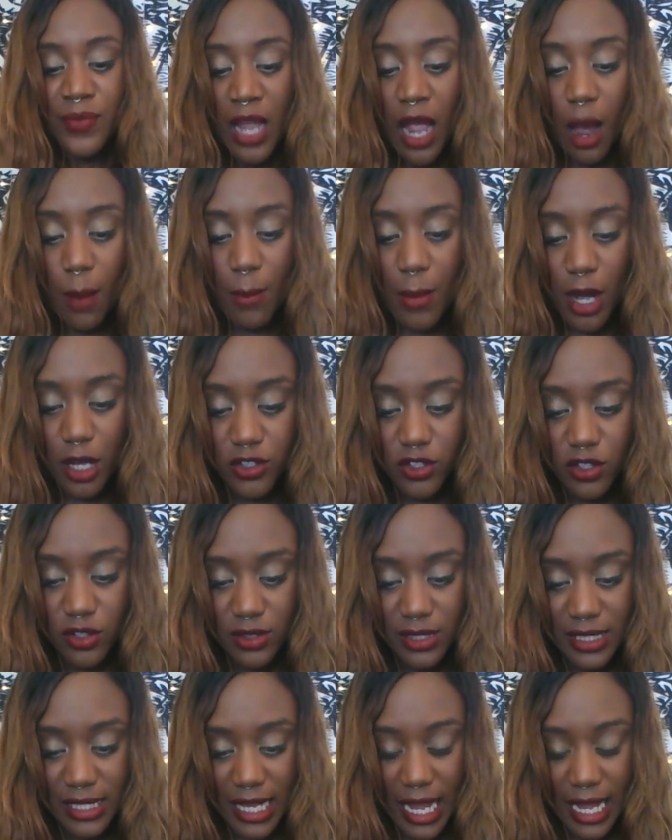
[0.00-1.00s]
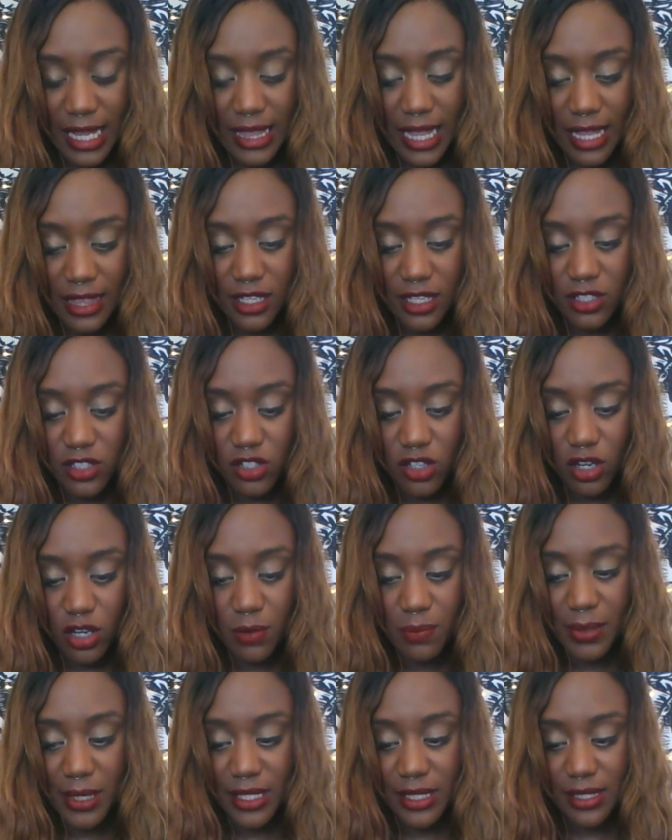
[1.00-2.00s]
I'm also seeing that this
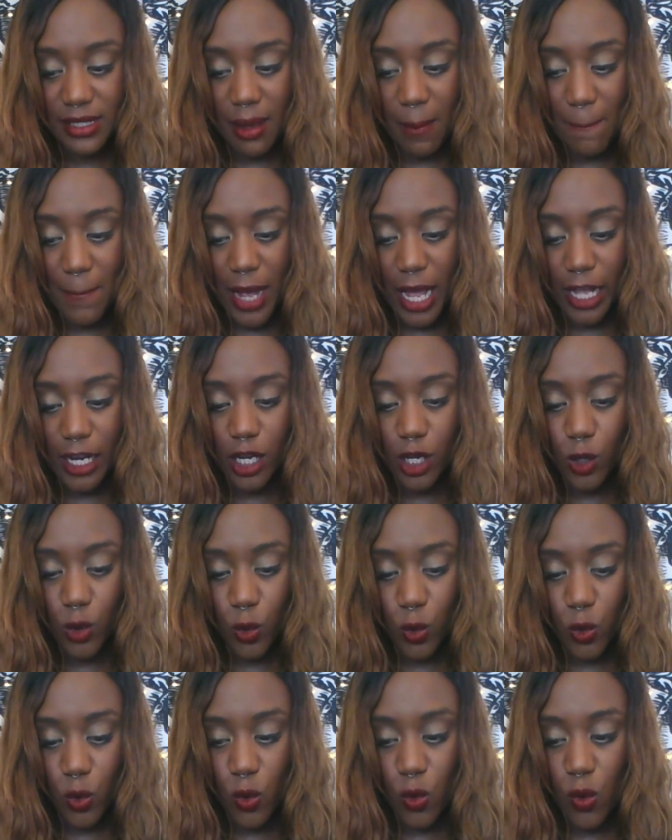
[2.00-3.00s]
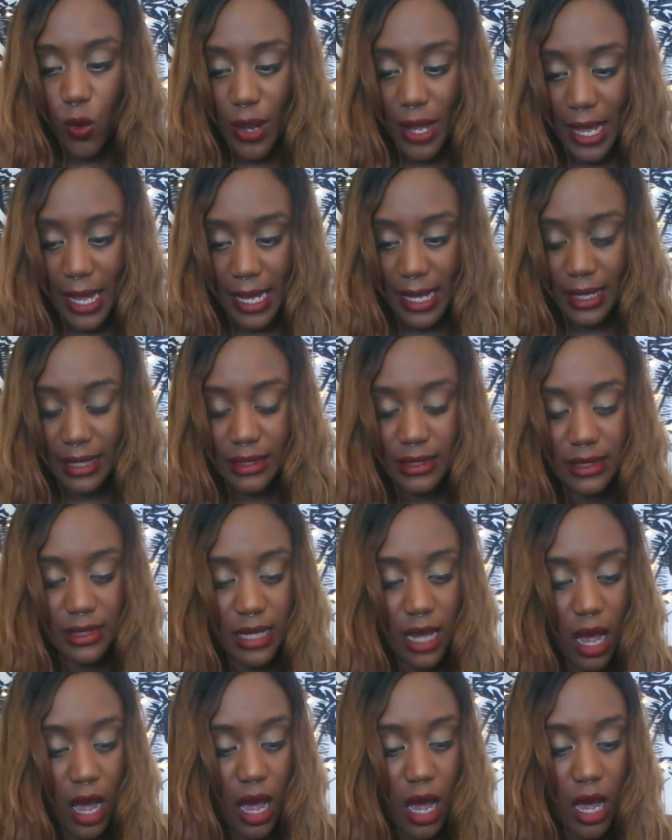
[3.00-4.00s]
could be somebody who
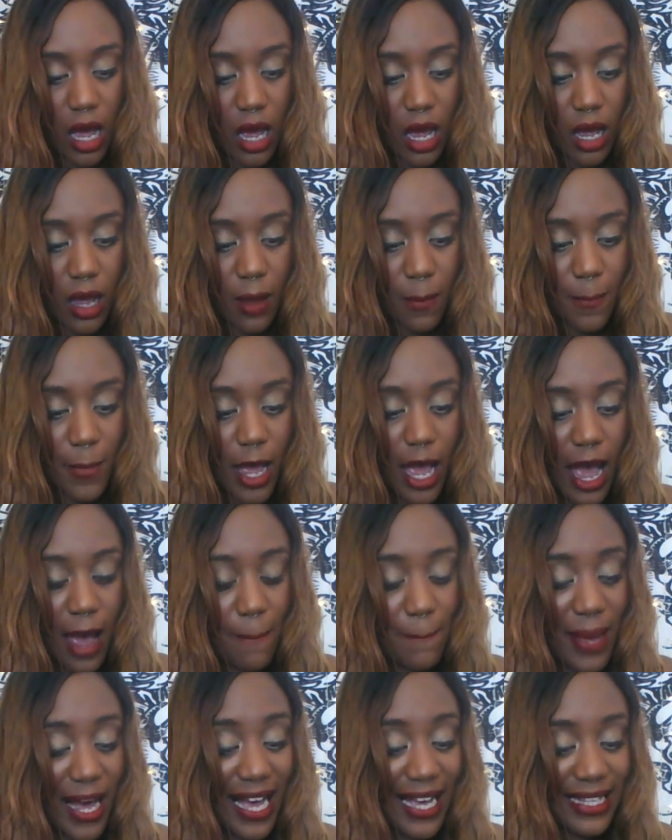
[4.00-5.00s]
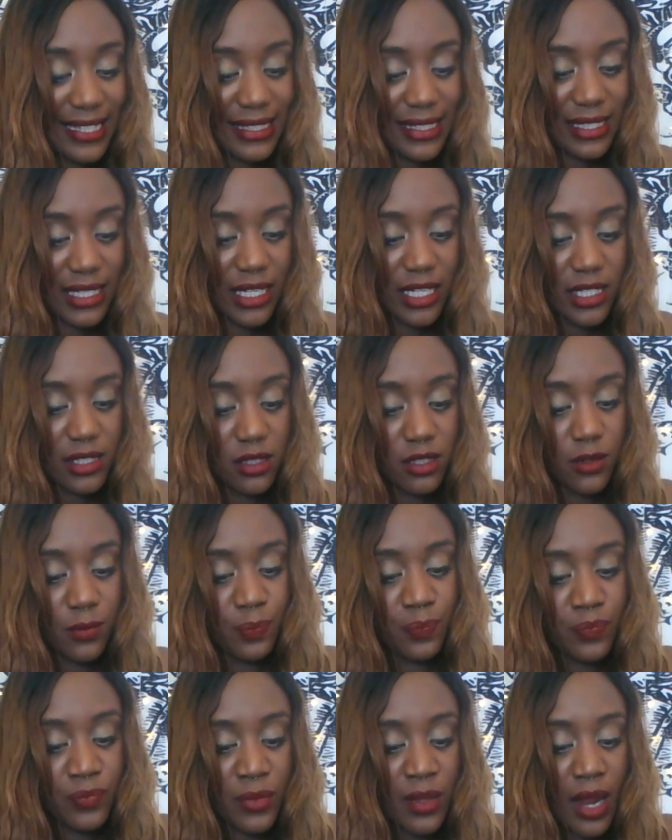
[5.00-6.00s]
is a Pisces,
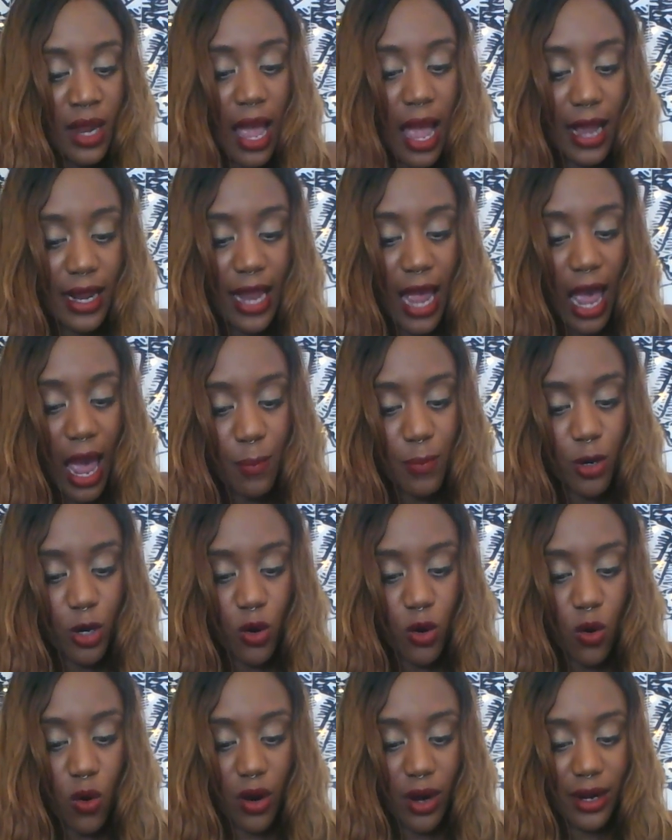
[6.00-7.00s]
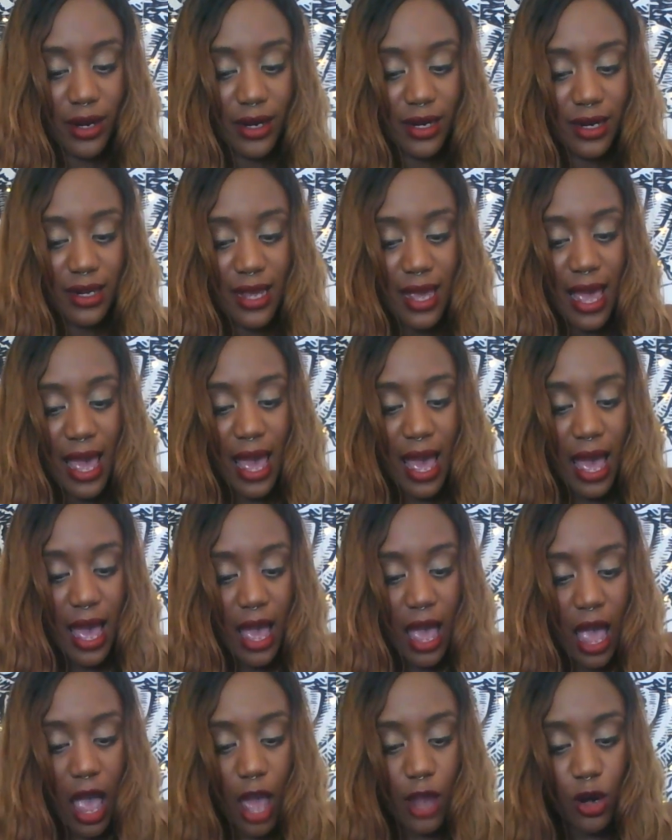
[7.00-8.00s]
a Capricorn,
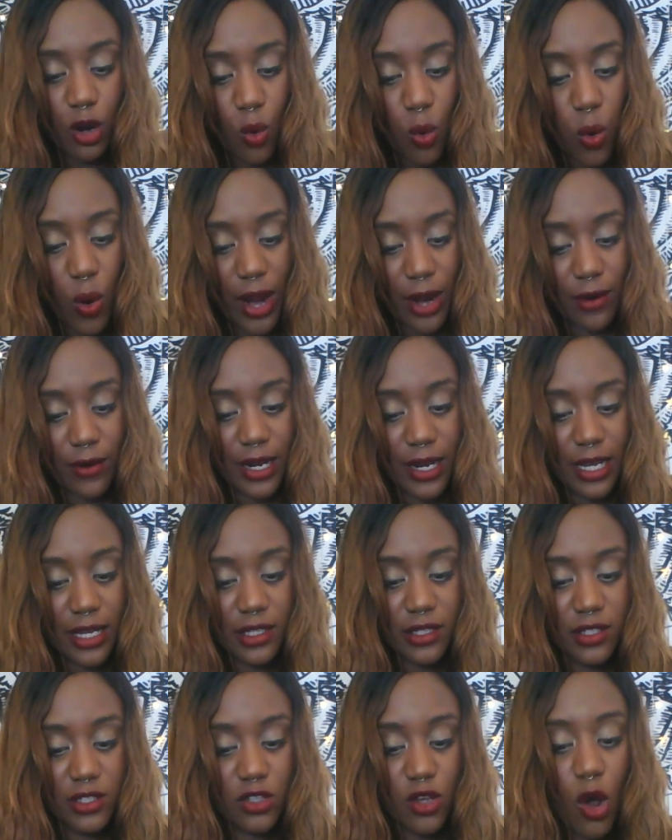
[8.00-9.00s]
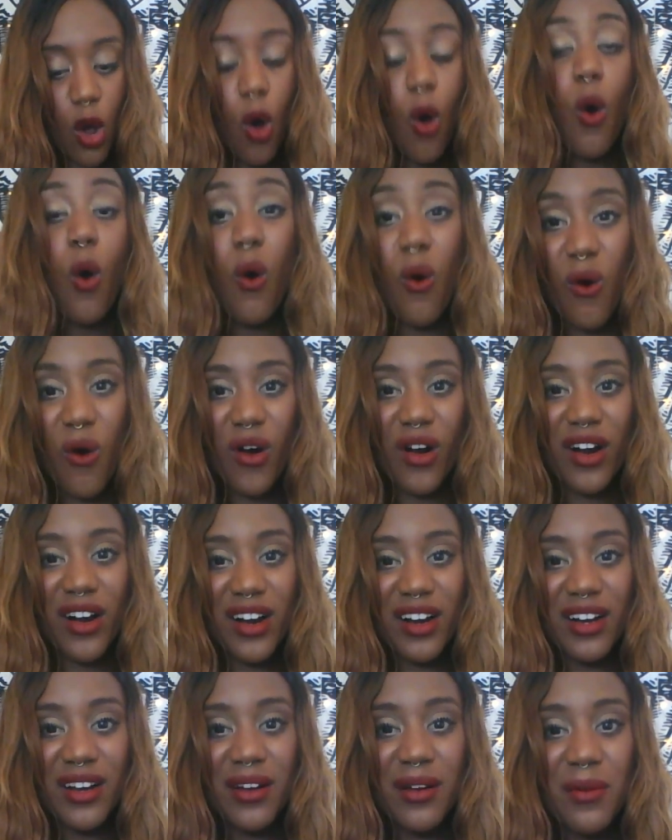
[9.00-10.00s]
an Aquarius,
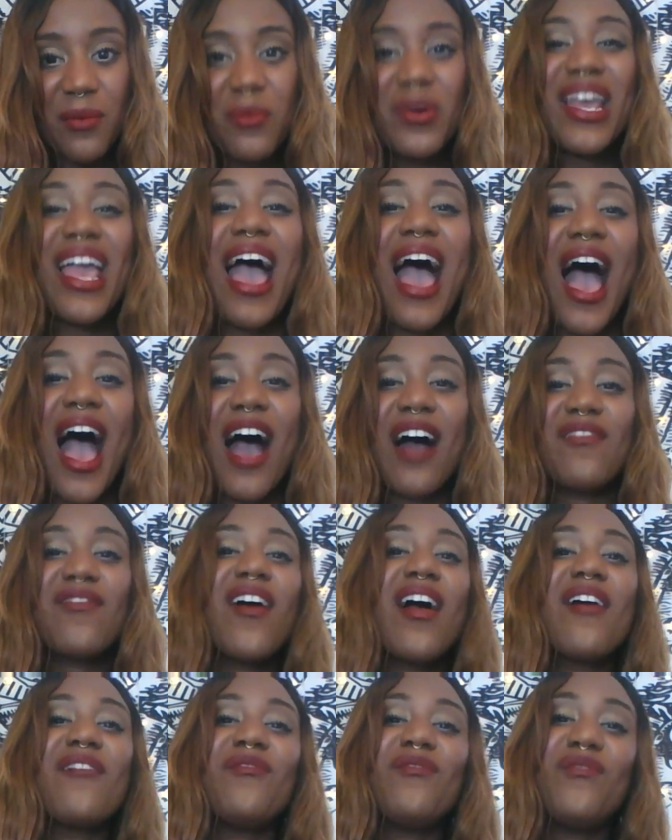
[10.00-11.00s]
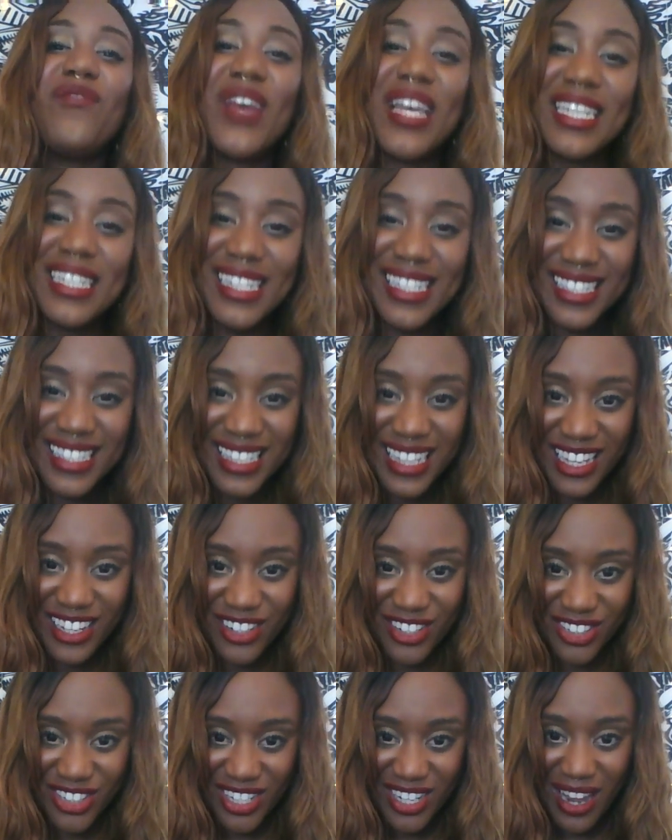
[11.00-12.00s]
or we have Venus
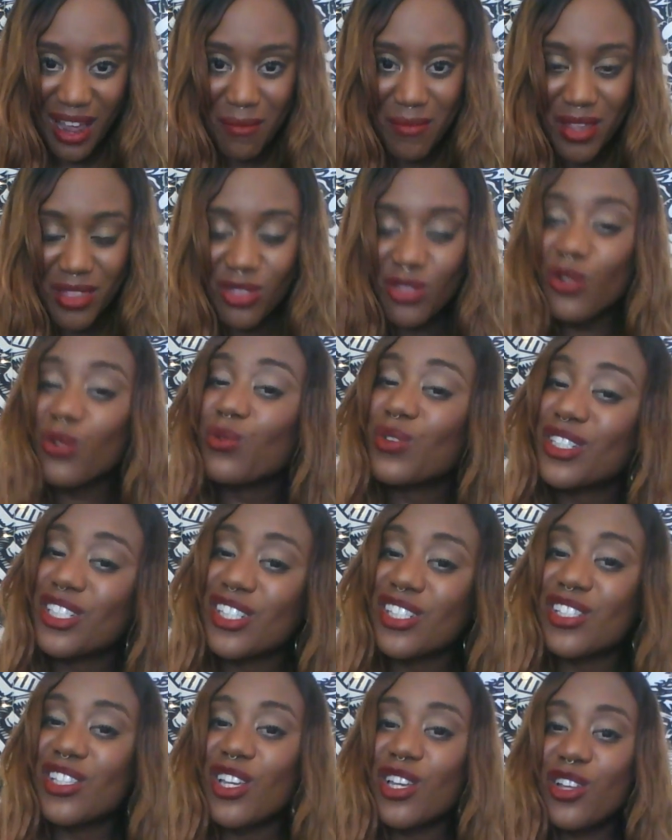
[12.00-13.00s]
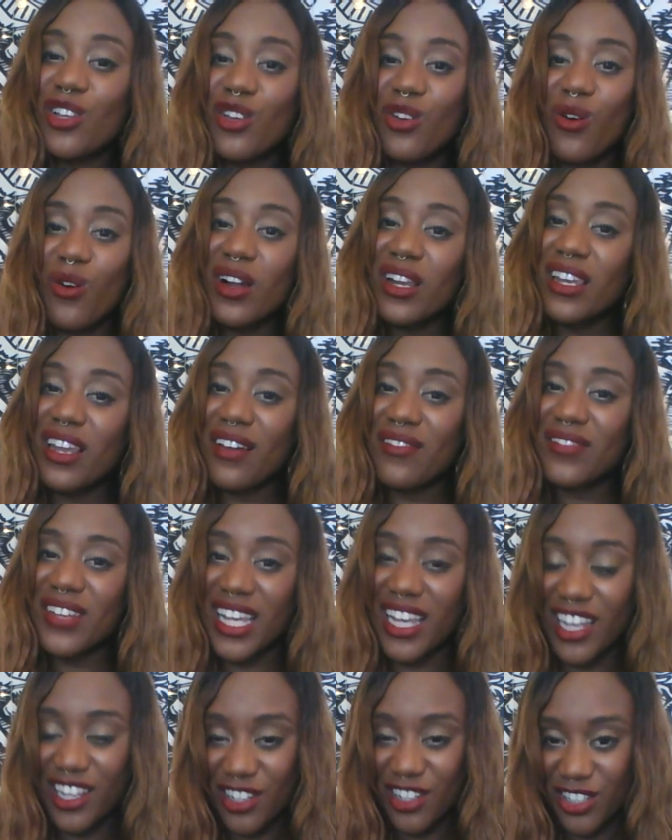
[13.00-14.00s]
energy coming through, which is your
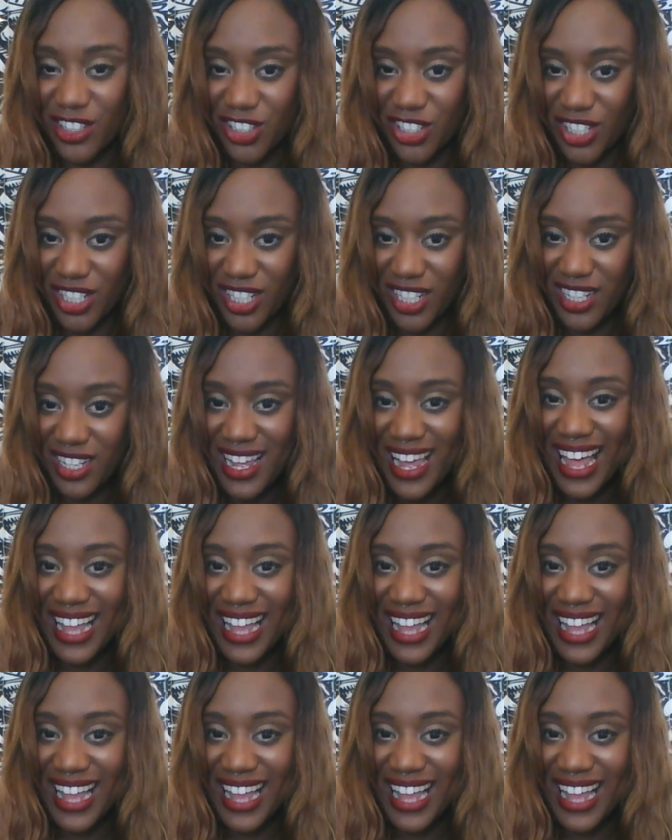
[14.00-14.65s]
lovely energy,